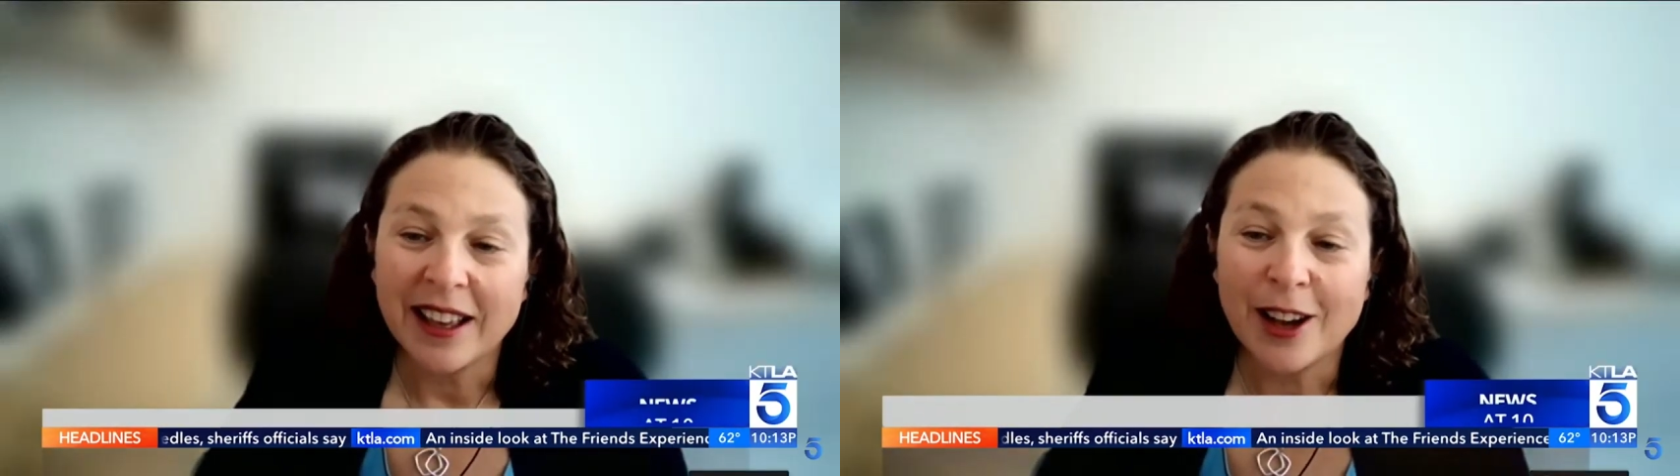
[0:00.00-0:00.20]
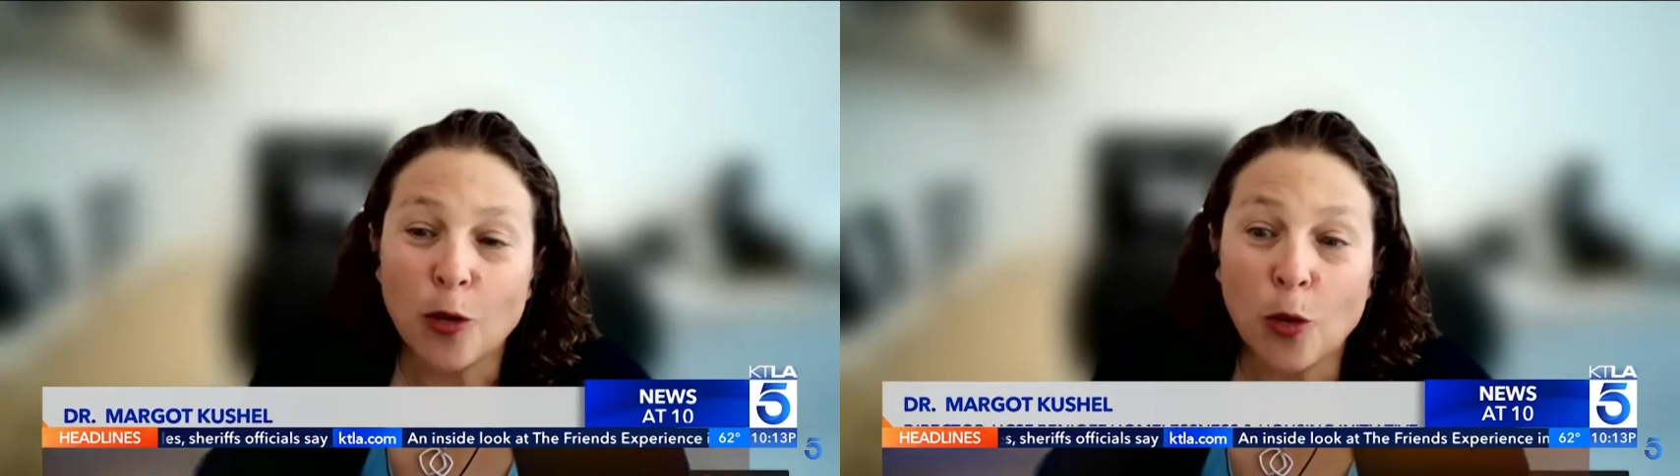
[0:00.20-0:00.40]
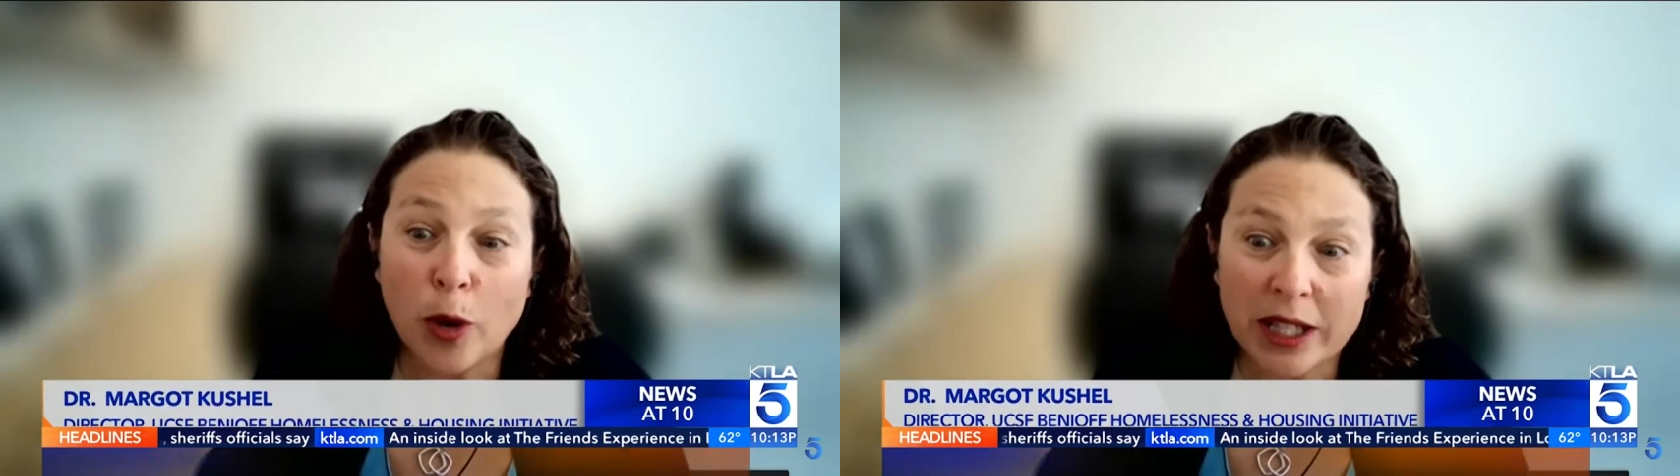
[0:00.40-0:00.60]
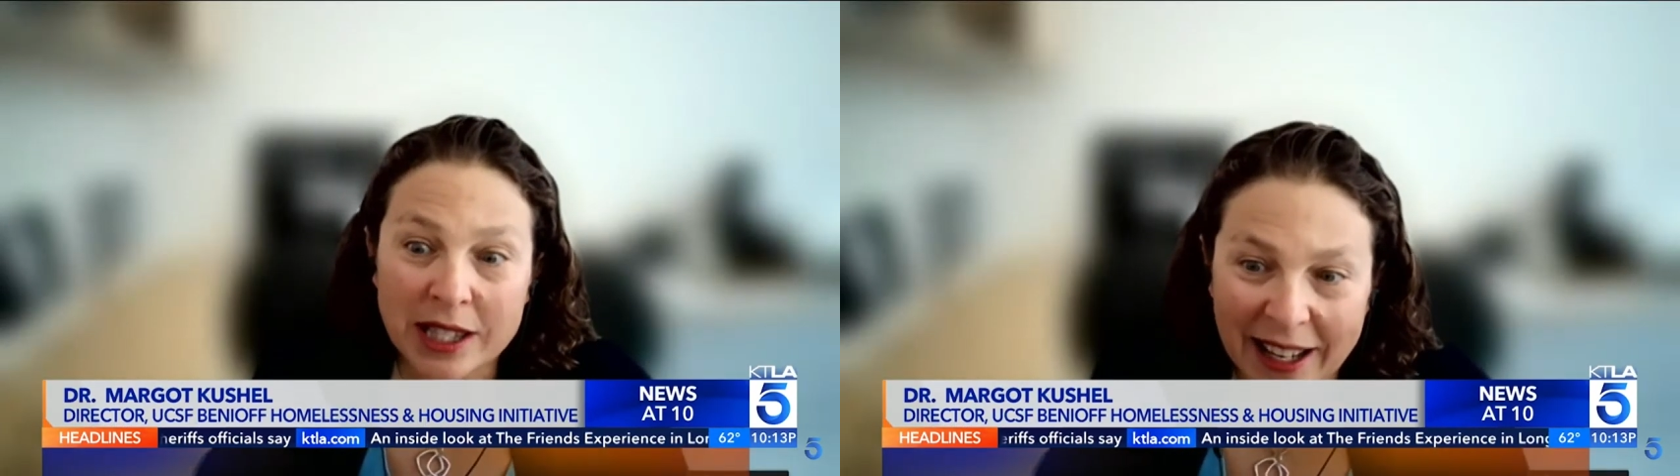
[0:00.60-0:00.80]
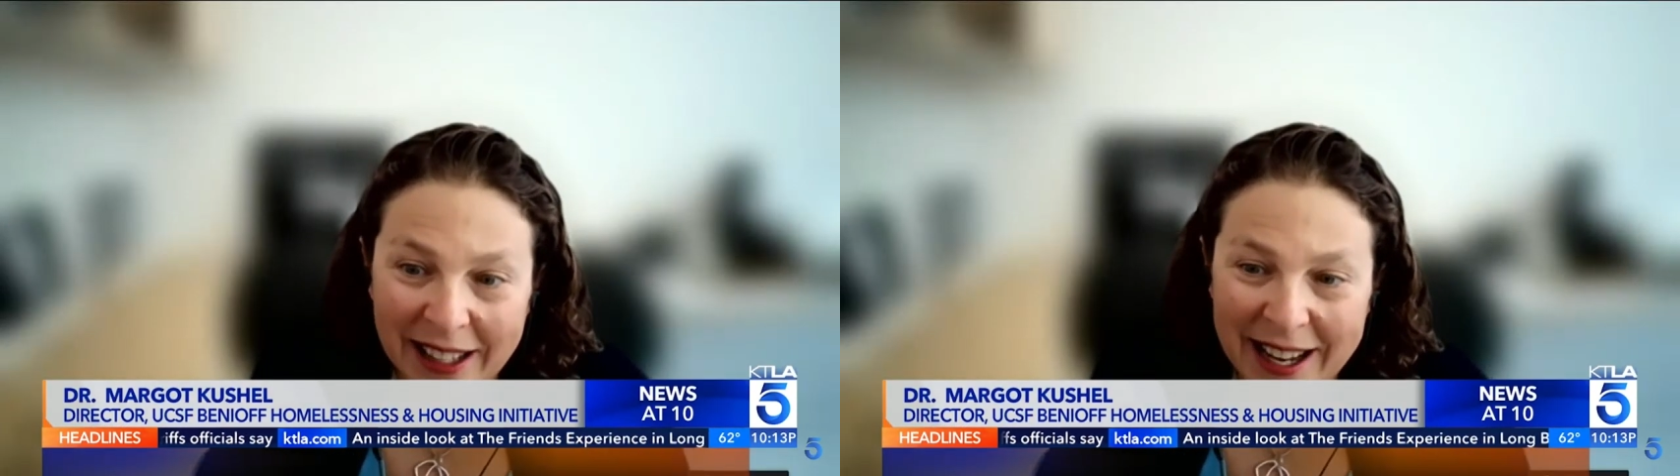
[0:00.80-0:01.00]
once I get
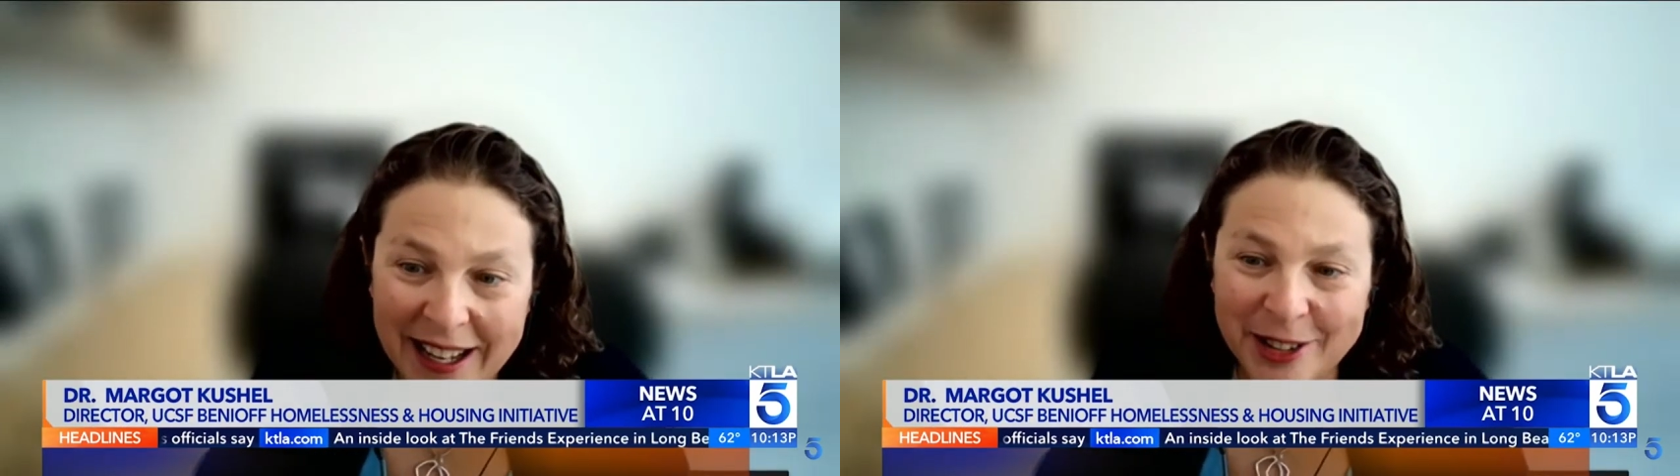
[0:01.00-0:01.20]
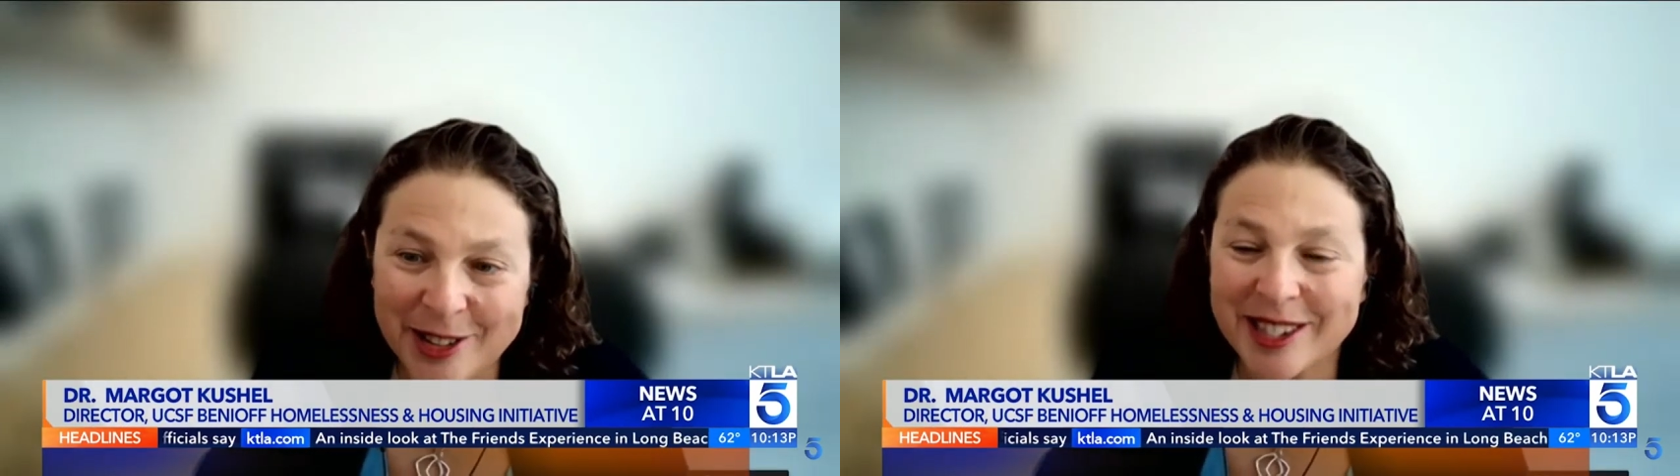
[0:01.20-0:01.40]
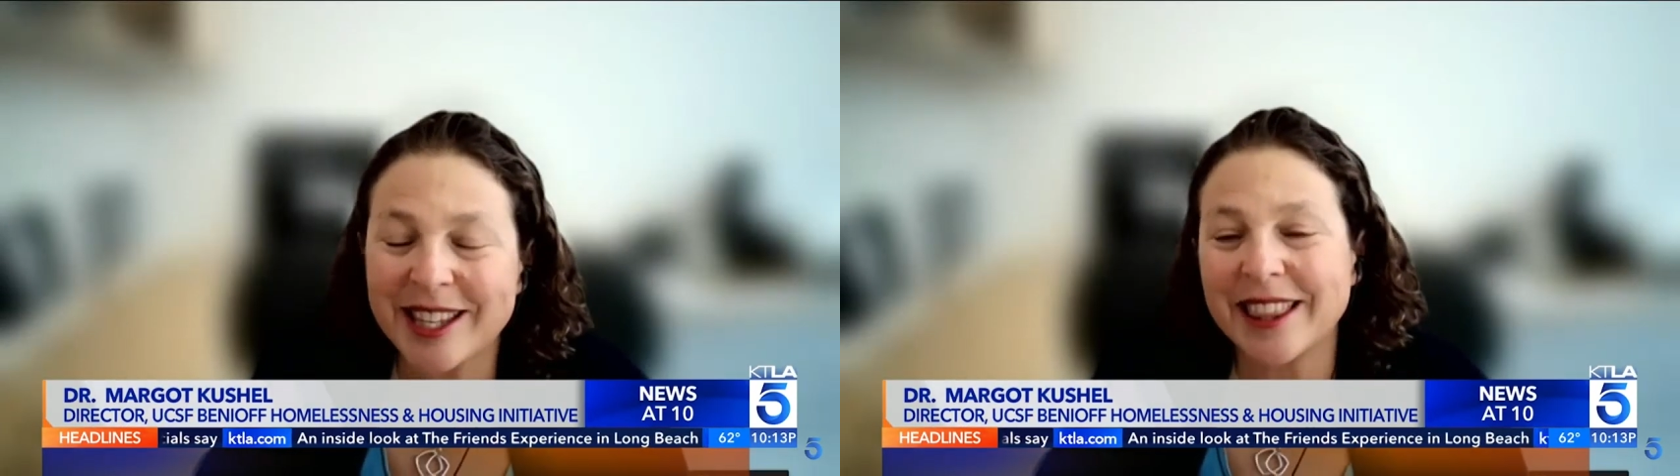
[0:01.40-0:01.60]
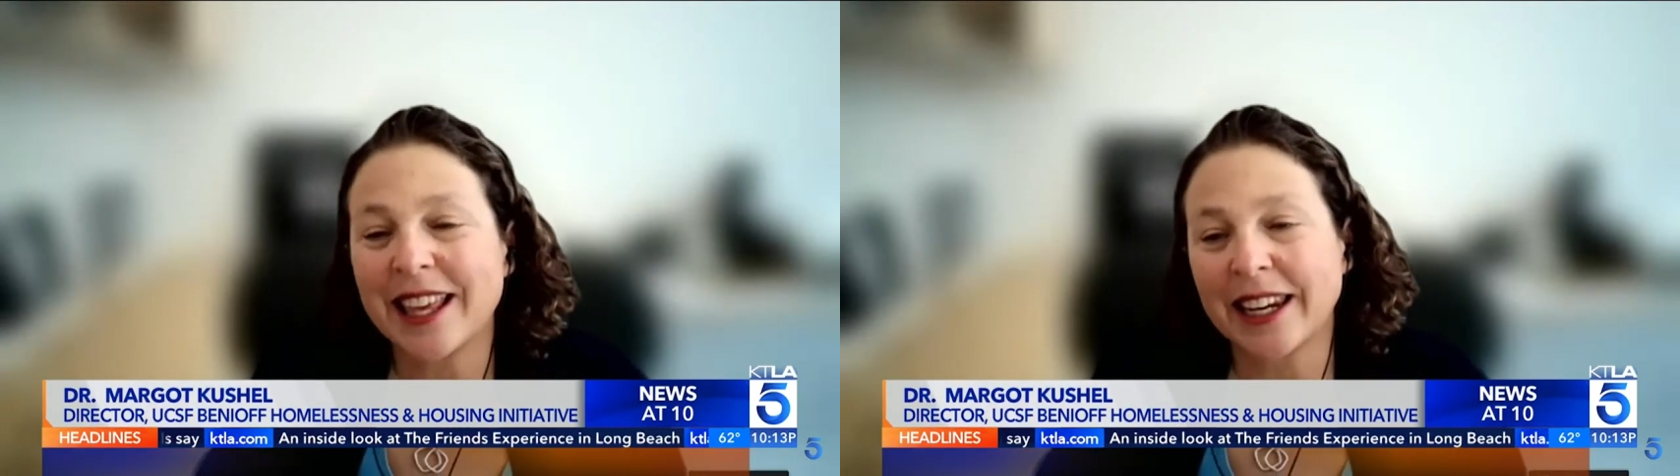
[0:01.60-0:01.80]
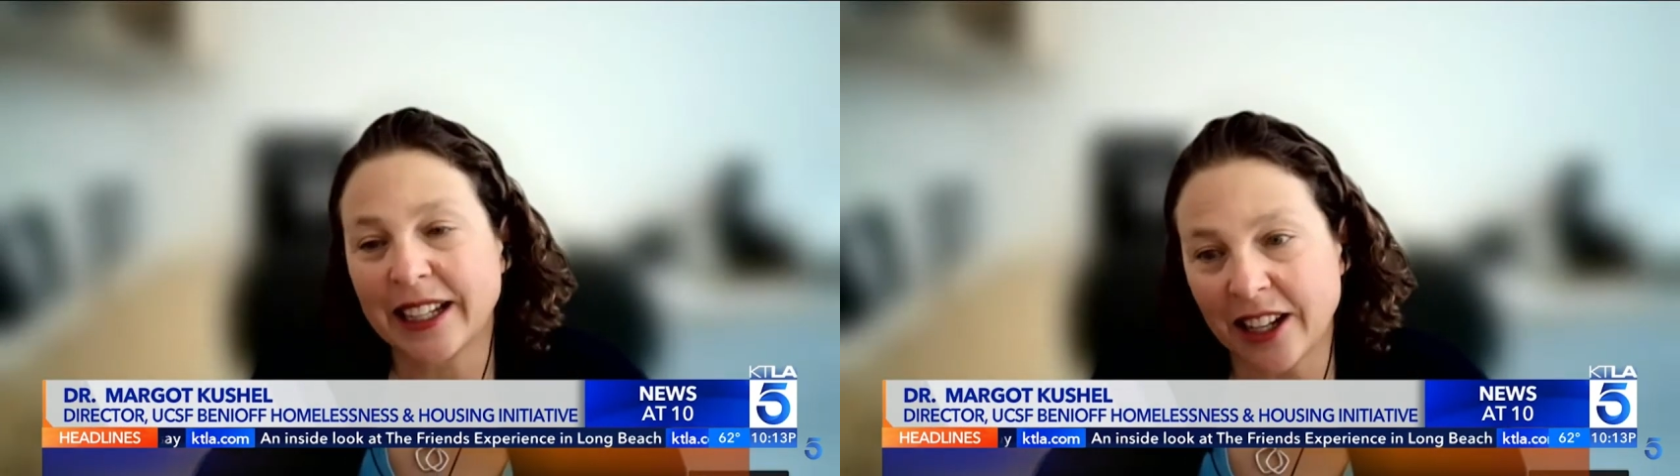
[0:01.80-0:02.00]
housed, then I
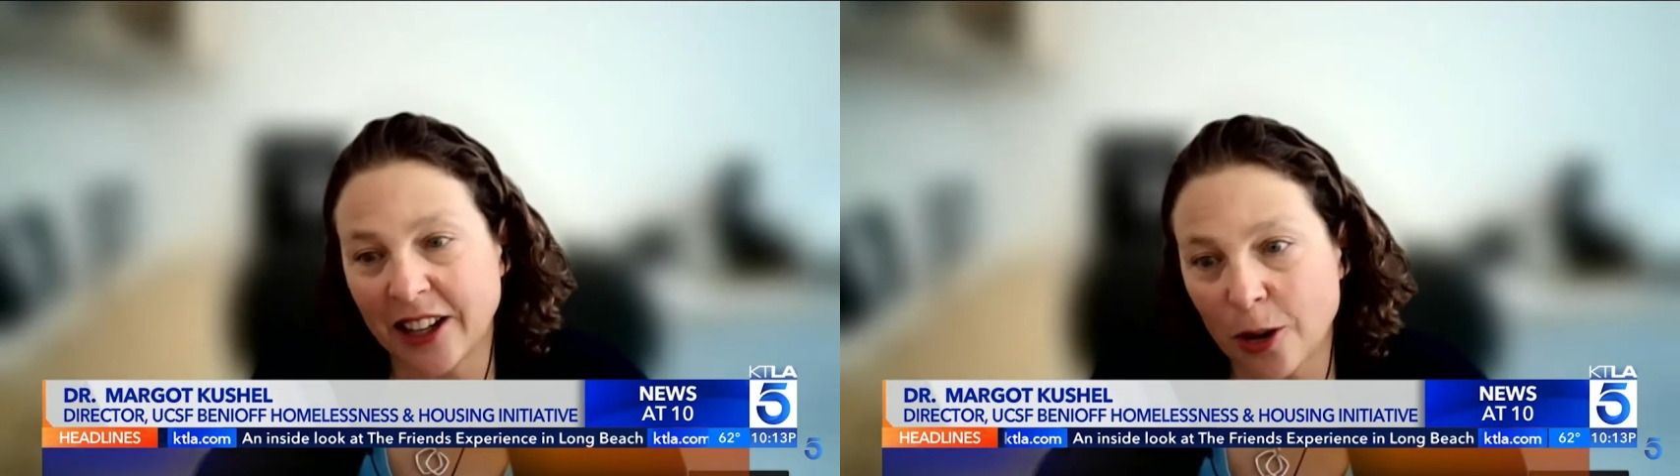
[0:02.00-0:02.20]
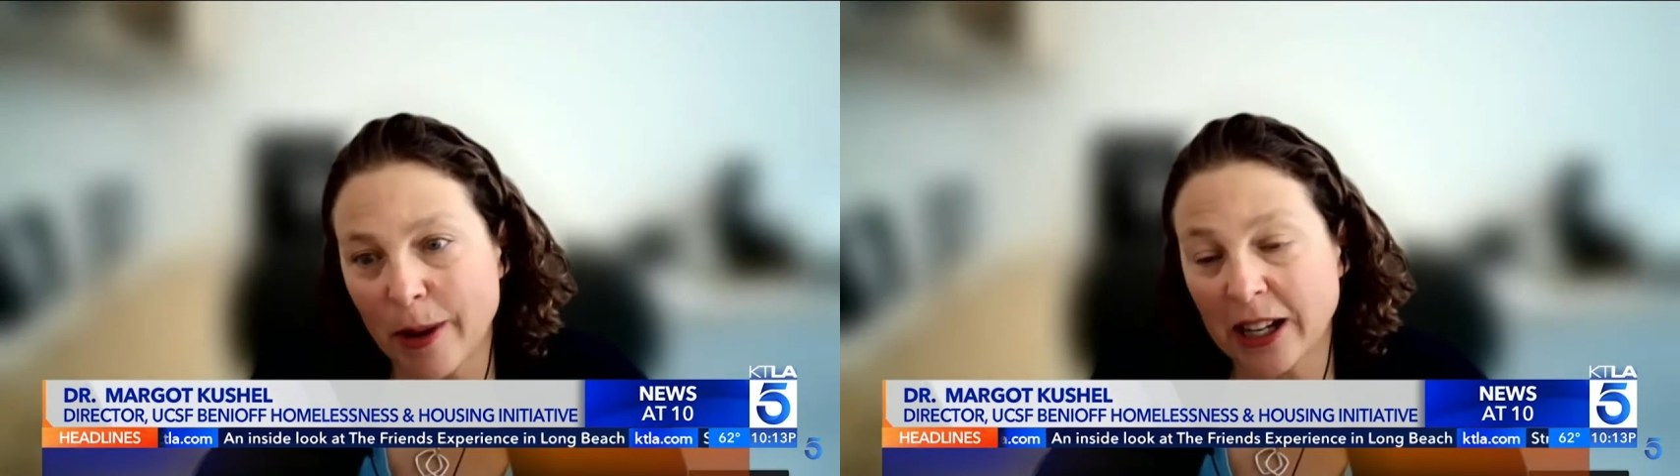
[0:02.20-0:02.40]
can go back